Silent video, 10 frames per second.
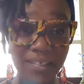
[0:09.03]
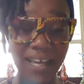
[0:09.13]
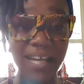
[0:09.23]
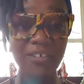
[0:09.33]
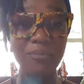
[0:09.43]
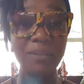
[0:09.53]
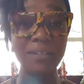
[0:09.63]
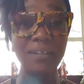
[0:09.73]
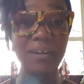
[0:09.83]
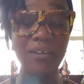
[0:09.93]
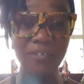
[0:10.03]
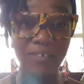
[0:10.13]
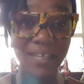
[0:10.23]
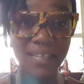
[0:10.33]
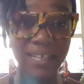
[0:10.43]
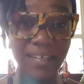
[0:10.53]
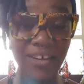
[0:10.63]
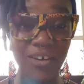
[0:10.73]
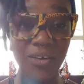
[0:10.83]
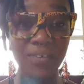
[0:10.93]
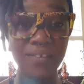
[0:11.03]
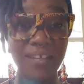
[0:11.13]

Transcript: and I've been coughing a lot